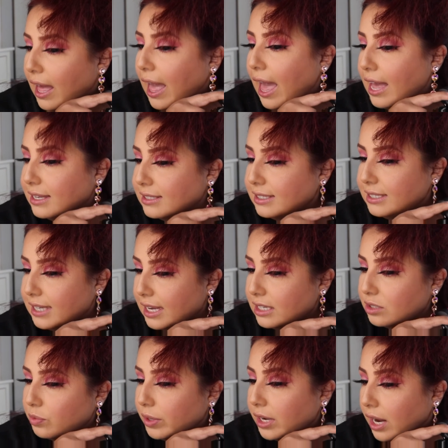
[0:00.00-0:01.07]
As the
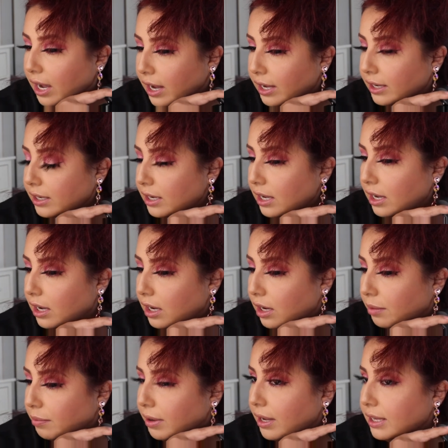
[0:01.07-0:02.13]
days went
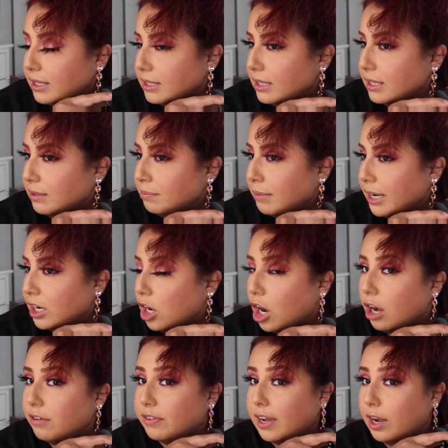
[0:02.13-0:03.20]
on, my
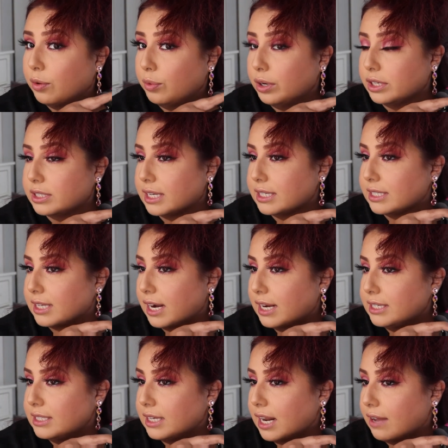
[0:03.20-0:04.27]
cough got worse. I said
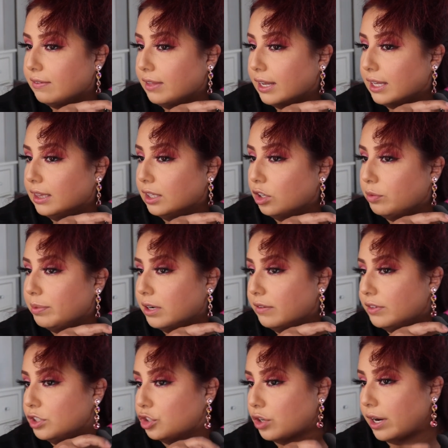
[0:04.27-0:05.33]
I did have like a little bit
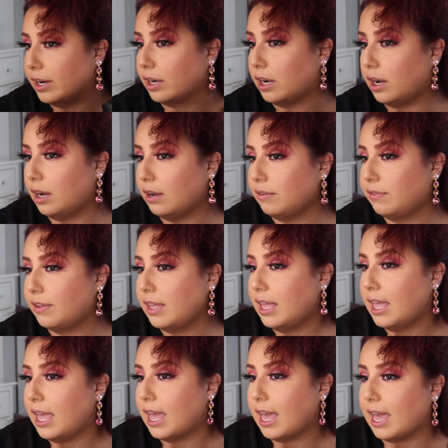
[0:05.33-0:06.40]
of a dry cough,
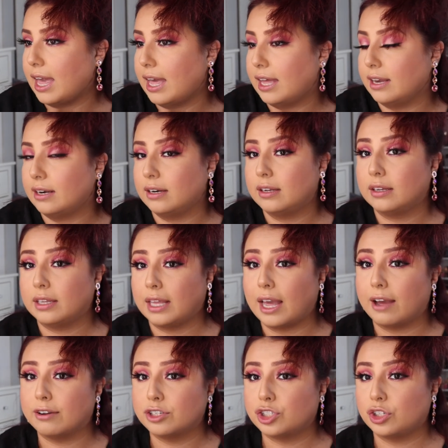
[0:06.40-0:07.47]
and
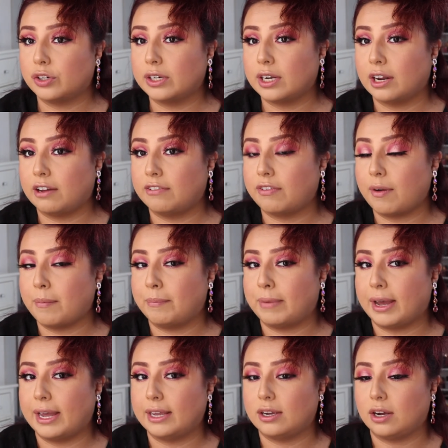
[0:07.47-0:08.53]
yeah, sure enough,
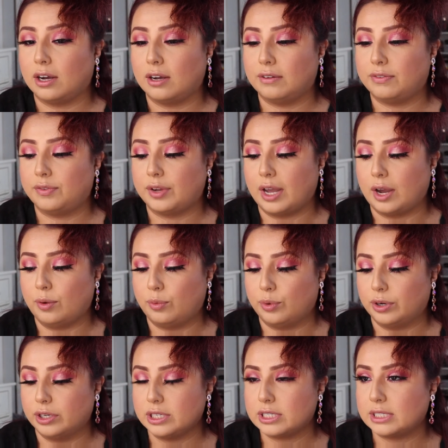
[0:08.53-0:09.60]
my cough got
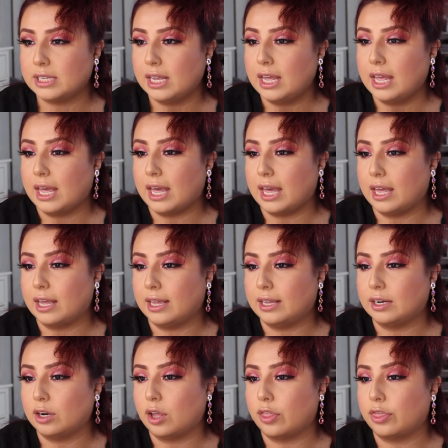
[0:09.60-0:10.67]
worse,
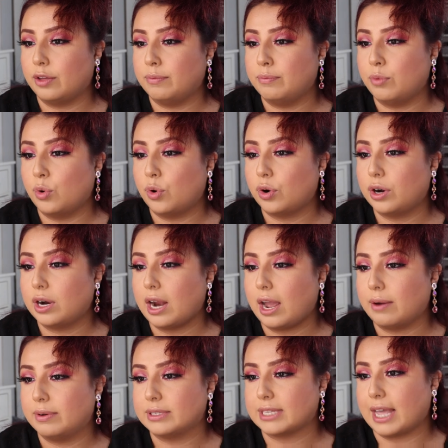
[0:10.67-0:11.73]
and the more
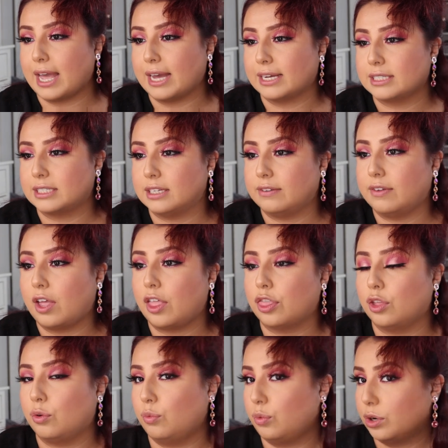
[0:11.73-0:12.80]
I was active,
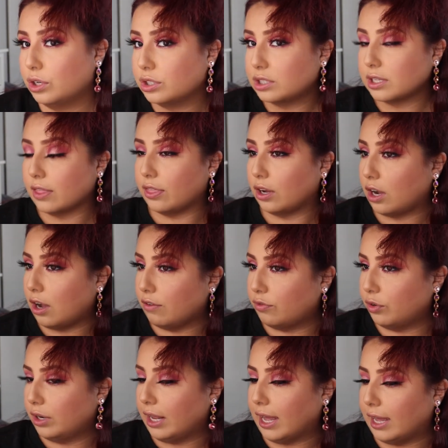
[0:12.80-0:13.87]
the worse the
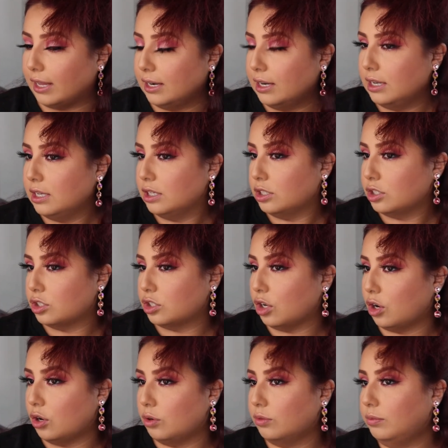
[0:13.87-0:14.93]
cough would get. So